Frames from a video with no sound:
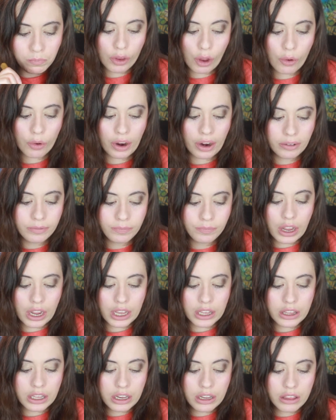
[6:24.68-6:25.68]
Okay,
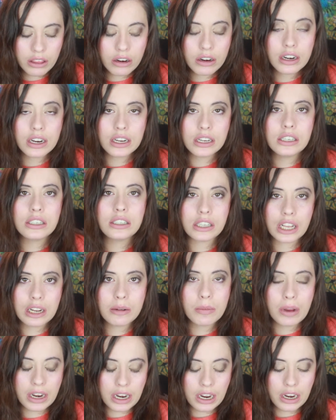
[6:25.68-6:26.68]
I think there is
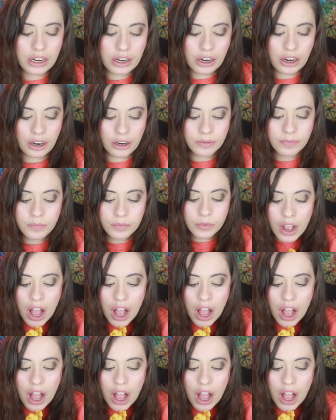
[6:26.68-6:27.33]
cinnamon in here.